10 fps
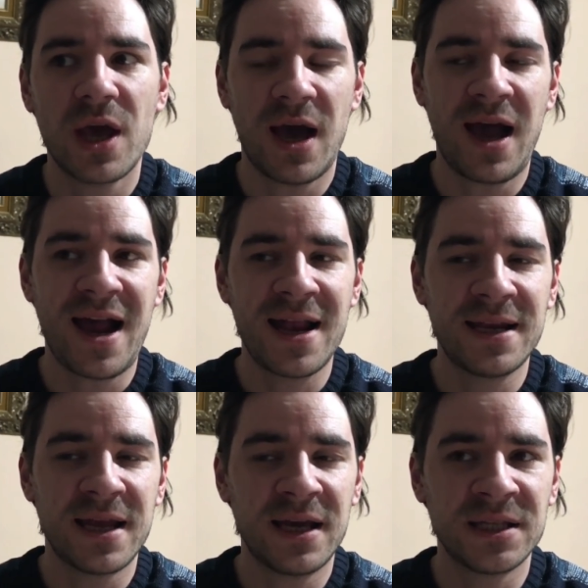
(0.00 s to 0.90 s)

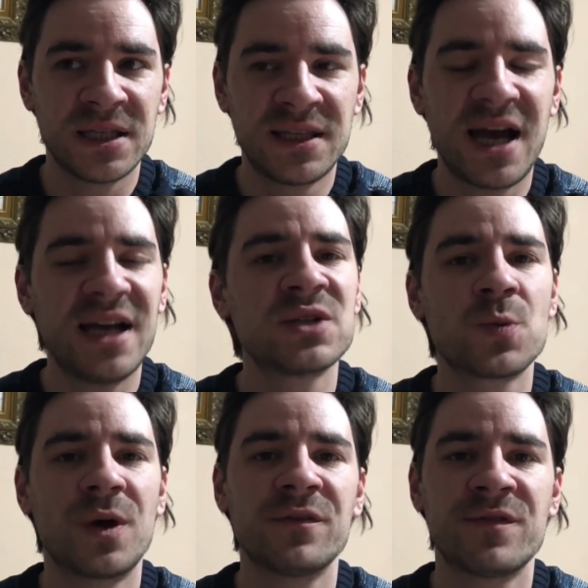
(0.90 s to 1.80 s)
And uh, that is
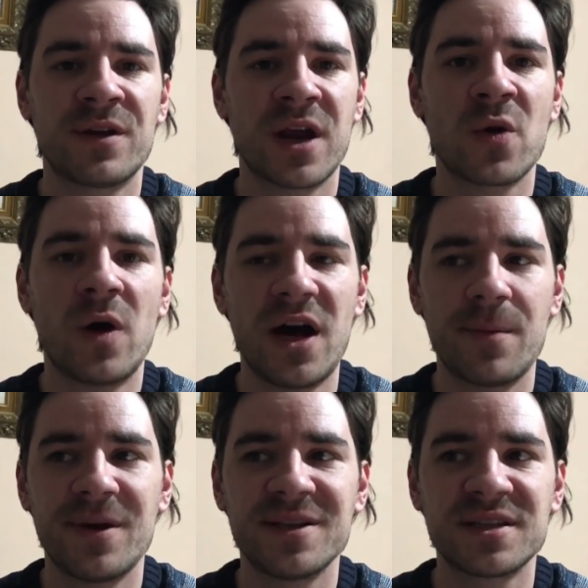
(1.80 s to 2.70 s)
one of the
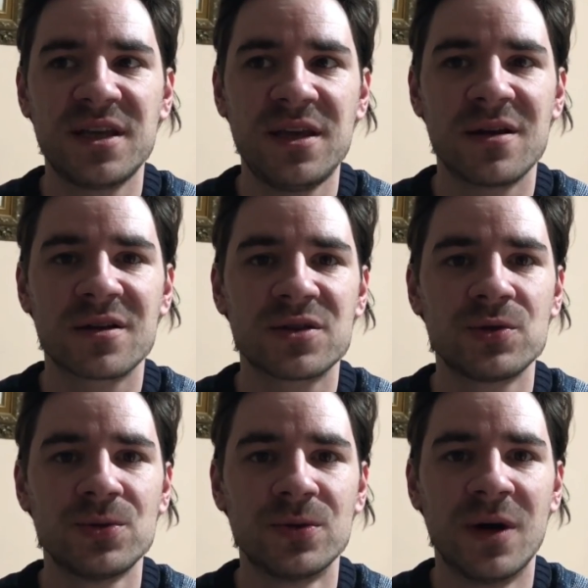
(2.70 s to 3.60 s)
requirements here
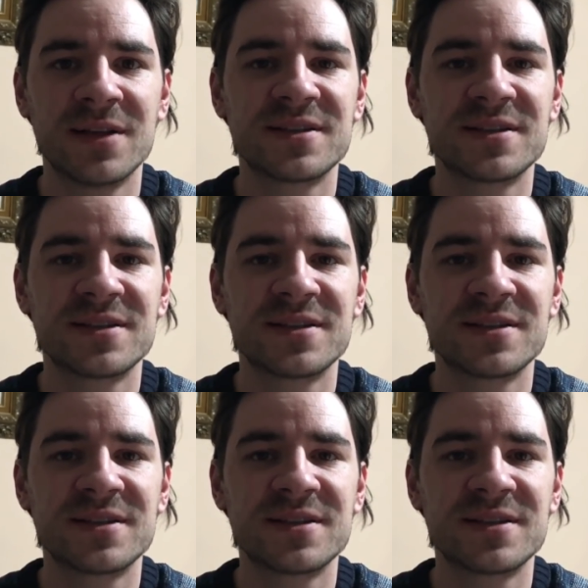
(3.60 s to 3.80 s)
to uh,